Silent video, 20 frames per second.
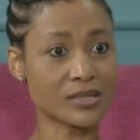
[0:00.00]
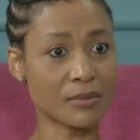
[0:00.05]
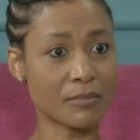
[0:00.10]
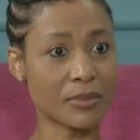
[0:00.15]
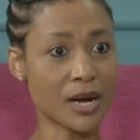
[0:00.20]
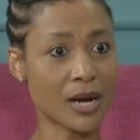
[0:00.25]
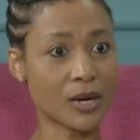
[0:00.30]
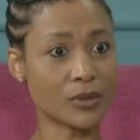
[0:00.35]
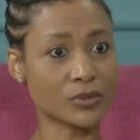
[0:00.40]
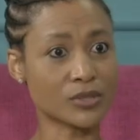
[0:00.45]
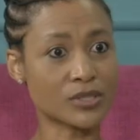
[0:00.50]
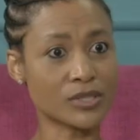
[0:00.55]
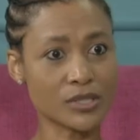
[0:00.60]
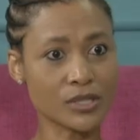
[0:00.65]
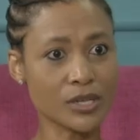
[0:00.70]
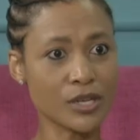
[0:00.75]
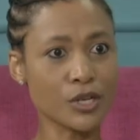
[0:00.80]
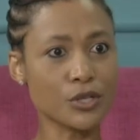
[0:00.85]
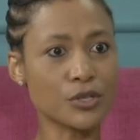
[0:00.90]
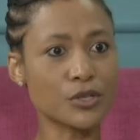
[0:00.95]
about,
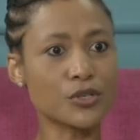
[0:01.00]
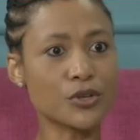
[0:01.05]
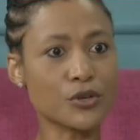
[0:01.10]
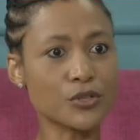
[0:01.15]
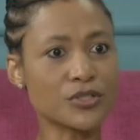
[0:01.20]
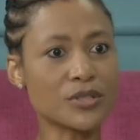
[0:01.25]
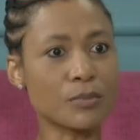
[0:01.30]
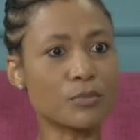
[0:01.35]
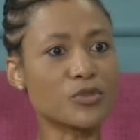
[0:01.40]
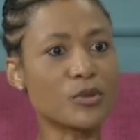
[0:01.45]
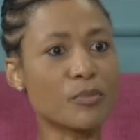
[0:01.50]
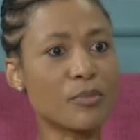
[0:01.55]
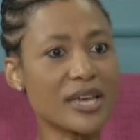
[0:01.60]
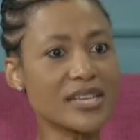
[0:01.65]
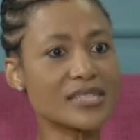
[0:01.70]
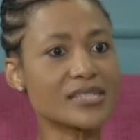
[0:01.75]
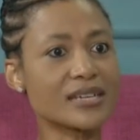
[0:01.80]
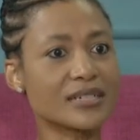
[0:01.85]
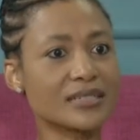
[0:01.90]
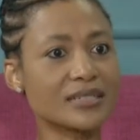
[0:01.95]
you know, the
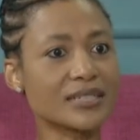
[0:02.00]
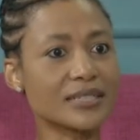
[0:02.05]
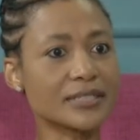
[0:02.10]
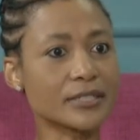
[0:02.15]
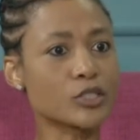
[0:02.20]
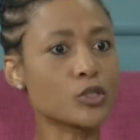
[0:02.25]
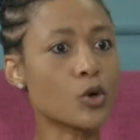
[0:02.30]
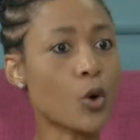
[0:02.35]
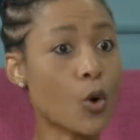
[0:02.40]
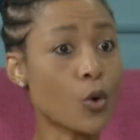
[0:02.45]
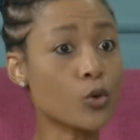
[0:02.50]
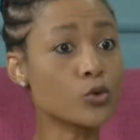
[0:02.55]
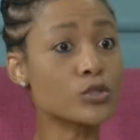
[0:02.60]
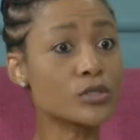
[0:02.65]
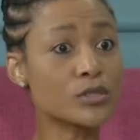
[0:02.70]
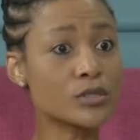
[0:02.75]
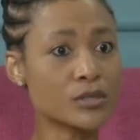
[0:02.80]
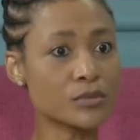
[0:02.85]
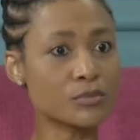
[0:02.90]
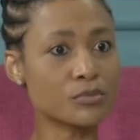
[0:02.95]
basic needs. It
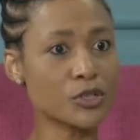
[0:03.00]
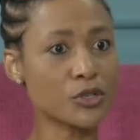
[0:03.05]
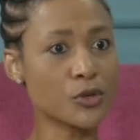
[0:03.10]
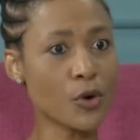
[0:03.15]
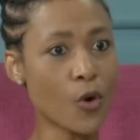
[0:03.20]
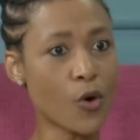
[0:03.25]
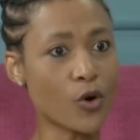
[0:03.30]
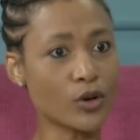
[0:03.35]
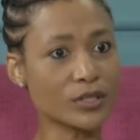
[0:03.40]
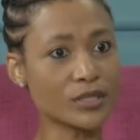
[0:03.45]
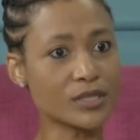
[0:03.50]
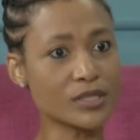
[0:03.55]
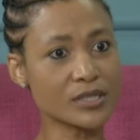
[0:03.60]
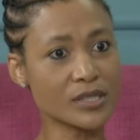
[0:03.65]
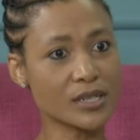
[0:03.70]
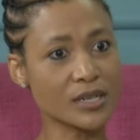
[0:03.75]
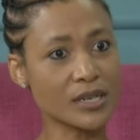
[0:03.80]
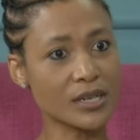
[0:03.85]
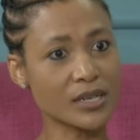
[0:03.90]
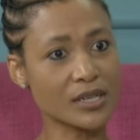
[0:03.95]
goes beyond
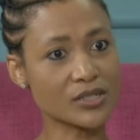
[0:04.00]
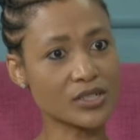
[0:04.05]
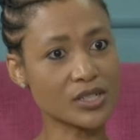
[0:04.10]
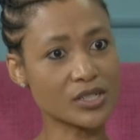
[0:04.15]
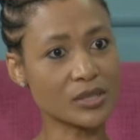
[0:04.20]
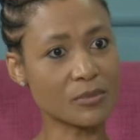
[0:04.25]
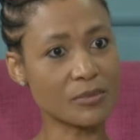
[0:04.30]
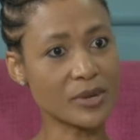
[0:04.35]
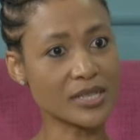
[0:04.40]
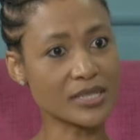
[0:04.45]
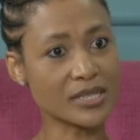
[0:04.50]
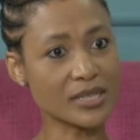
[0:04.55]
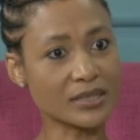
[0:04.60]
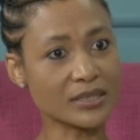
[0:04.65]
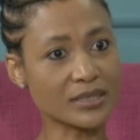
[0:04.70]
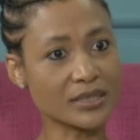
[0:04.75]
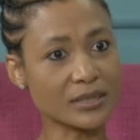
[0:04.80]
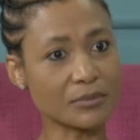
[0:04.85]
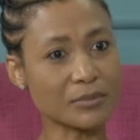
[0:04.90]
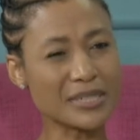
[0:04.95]
just the basic
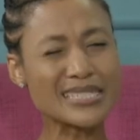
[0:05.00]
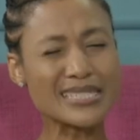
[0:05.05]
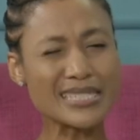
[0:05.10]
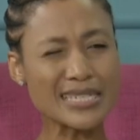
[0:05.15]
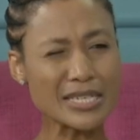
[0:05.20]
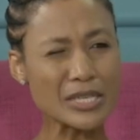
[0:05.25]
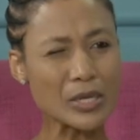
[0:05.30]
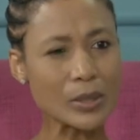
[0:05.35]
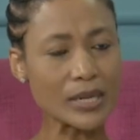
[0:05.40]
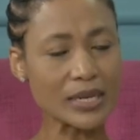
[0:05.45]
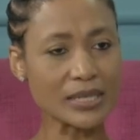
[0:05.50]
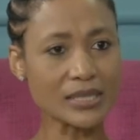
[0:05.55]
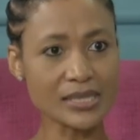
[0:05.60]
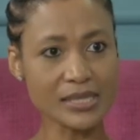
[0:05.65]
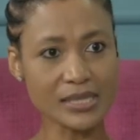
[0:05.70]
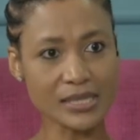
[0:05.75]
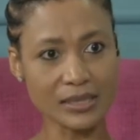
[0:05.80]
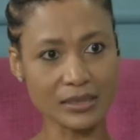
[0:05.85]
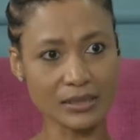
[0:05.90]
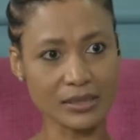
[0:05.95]
need, particularly
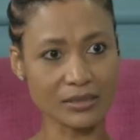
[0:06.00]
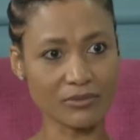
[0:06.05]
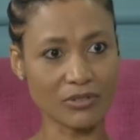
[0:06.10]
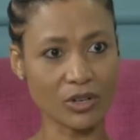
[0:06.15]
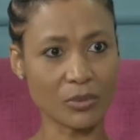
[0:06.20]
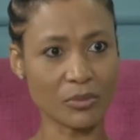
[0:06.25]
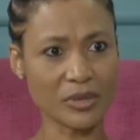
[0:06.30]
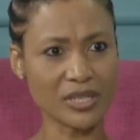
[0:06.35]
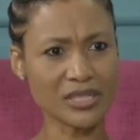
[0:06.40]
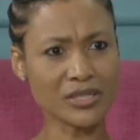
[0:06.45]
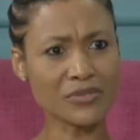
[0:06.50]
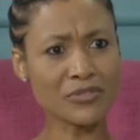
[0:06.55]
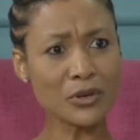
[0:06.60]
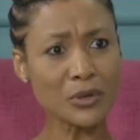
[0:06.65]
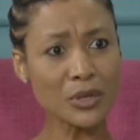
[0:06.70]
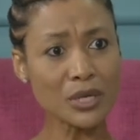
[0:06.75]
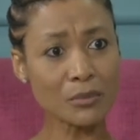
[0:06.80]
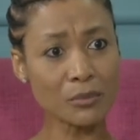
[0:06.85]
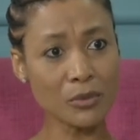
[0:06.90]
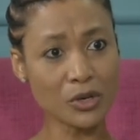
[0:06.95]
skills development. It's
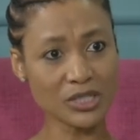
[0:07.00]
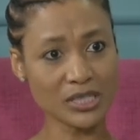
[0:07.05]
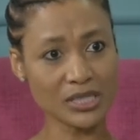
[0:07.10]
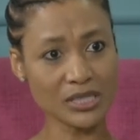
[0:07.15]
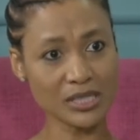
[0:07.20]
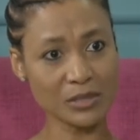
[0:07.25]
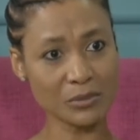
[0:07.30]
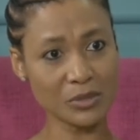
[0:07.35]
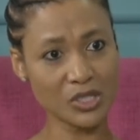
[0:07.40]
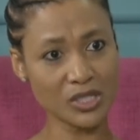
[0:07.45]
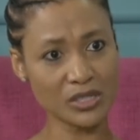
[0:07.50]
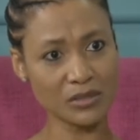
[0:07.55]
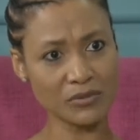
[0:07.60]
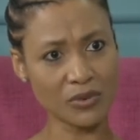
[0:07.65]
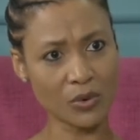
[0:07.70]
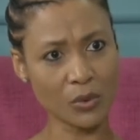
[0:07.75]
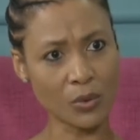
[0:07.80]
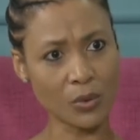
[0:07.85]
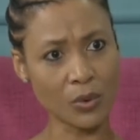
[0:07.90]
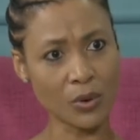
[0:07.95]
very important, especially
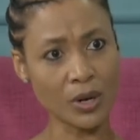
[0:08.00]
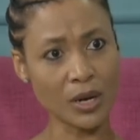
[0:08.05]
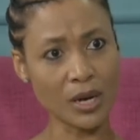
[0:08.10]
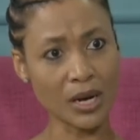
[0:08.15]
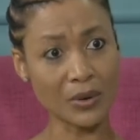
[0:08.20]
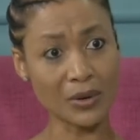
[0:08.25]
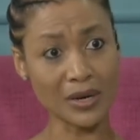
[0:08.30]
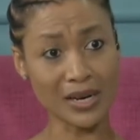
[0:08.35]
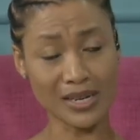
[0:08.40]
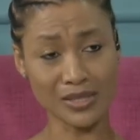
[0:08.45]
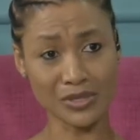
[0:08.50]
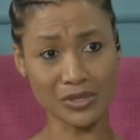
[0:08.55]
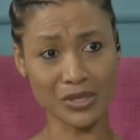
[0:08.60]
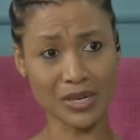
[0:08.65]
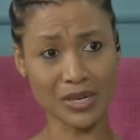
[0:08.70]
for our country.